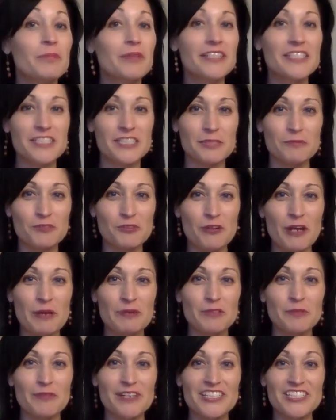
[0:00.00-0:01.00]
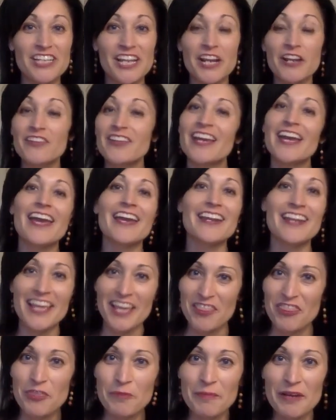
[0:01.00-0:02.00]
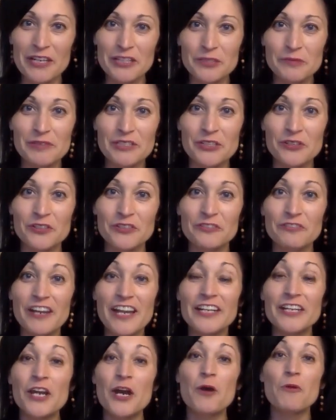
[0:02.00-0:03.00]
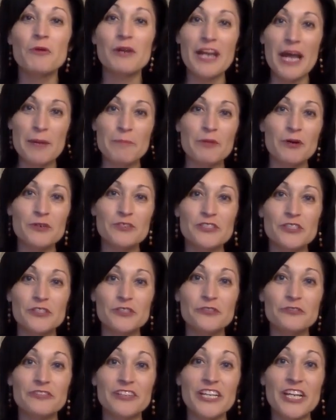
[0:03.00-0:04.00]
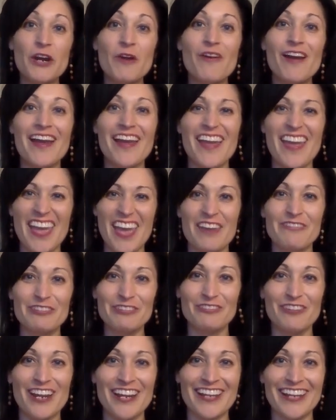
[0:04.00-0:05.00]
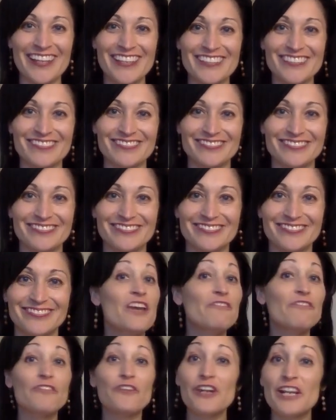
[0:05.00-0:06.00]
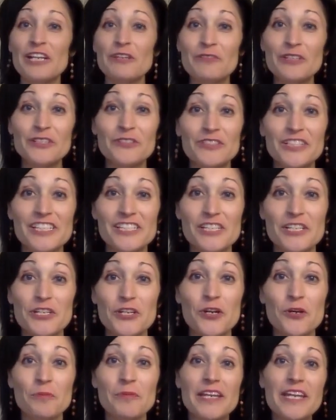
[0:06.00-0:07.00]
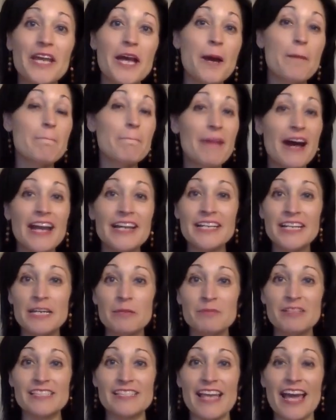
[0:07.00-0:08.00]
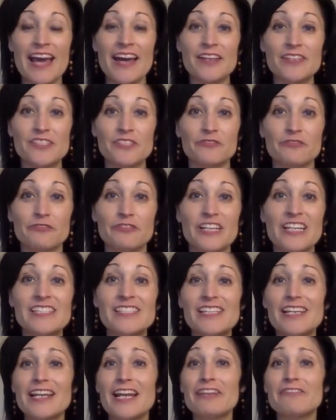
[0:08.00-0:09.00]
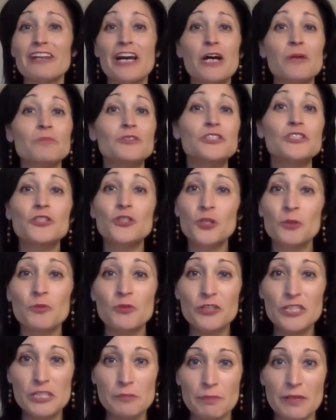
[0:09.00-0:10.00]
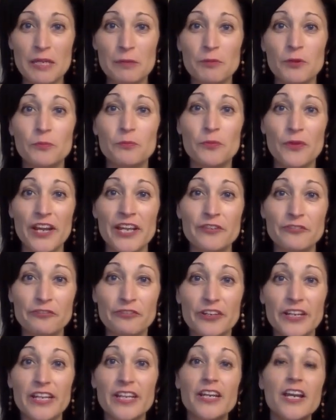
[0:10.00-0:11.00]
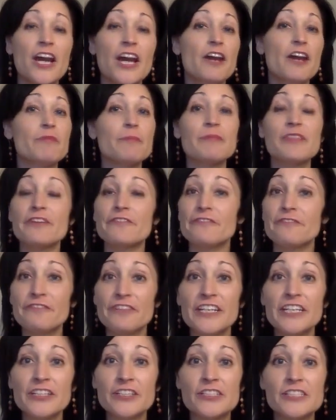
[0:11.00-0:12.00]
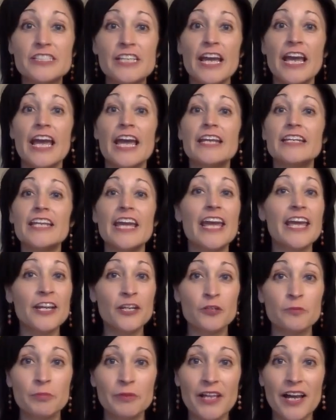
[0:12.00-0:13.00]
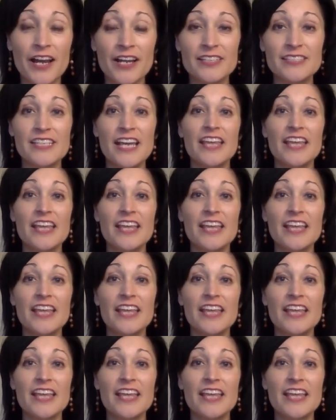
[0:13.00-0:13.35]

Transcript: please subscribe to my channel and hit the bell to be notified when I post a new video every Friday. And for anyone who doesn't know me, my name is Alyson Franz, and I've helped numerous people break free from the fears and inner blocks